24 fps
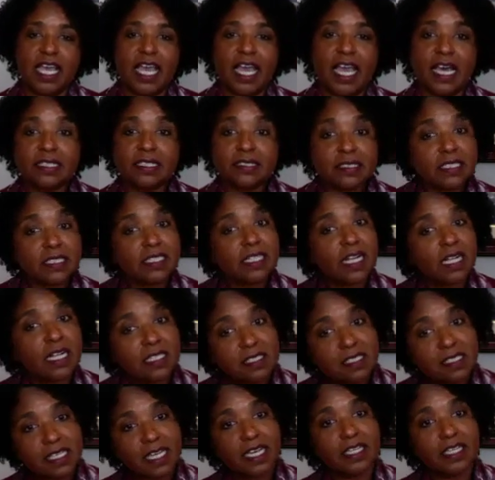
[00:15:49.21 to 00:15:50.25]
And then I'll
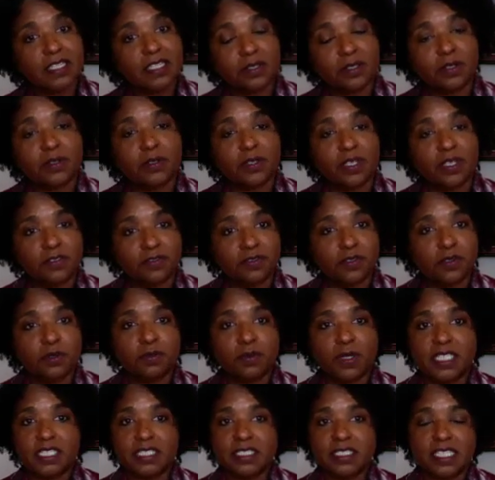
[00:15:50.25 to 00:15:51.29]
say, if you
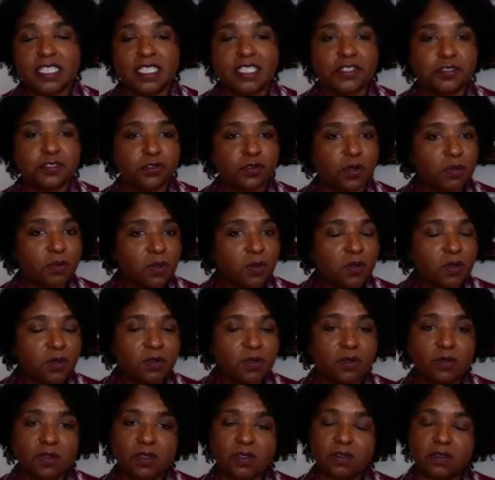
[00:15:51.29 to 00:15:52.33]
run into any trouble
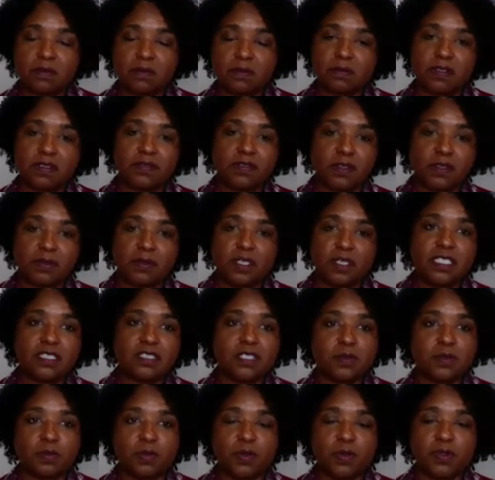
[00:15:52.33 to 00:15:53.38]
or if you need
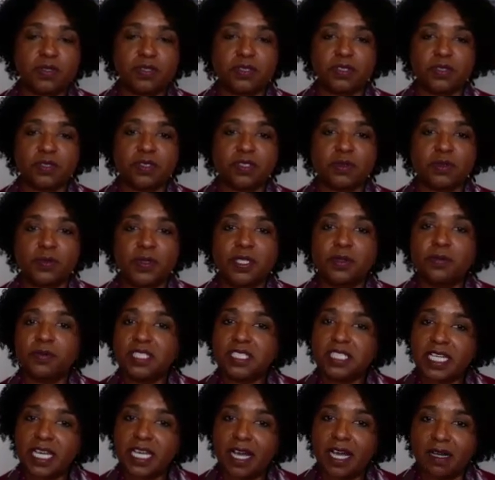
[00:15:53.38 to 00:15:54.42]
support during the week,
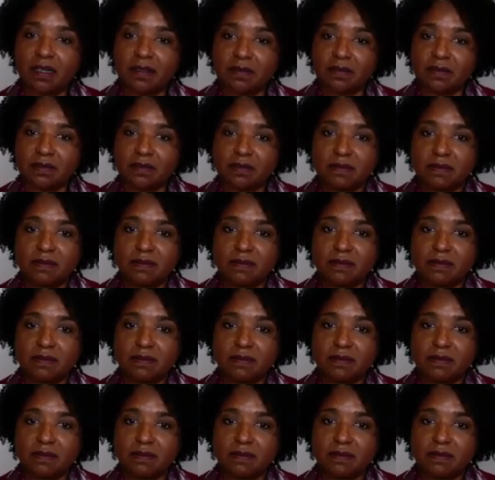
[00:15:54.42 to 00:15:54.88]
reach out.